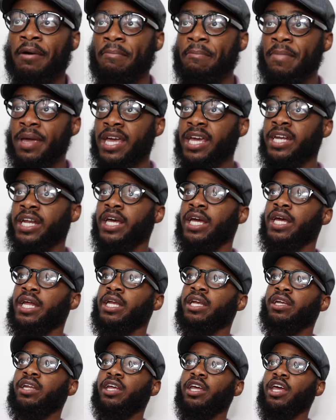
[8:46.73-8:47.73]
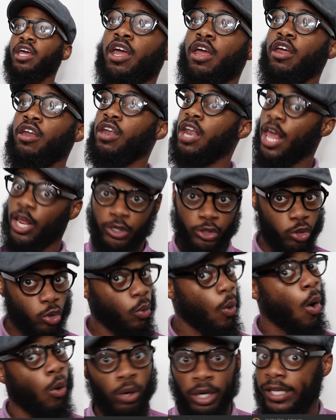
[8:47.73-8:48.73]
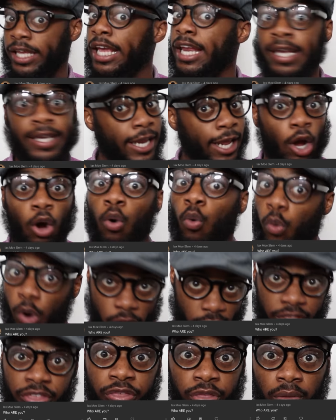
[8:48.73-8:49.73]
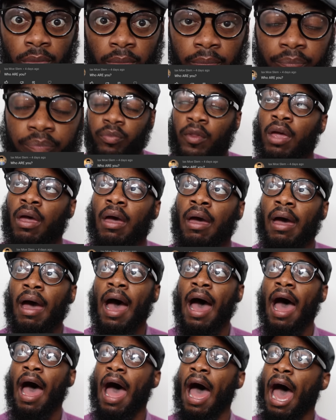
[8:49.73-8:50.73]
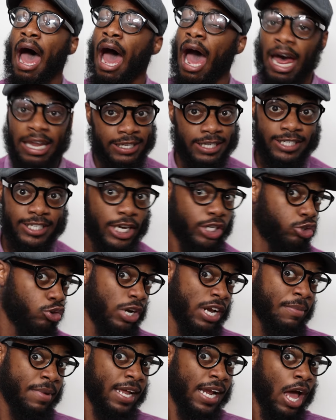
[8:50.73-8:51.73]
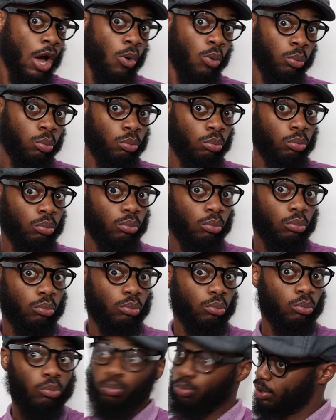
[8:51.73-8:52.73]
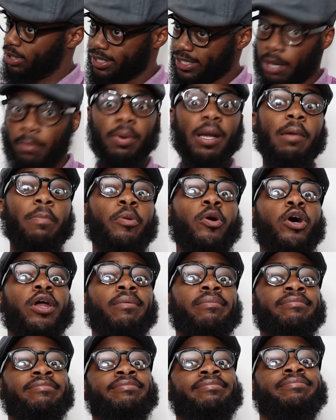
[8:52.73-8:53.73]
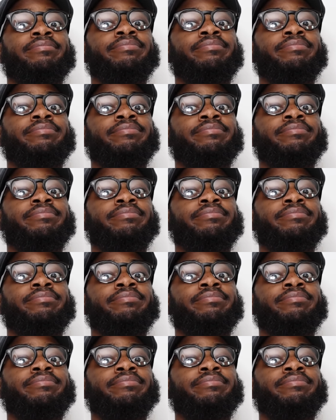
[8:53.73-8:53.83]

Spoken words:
meaning unless you want to get dealt with, I suggest you leave me alone. Simply put.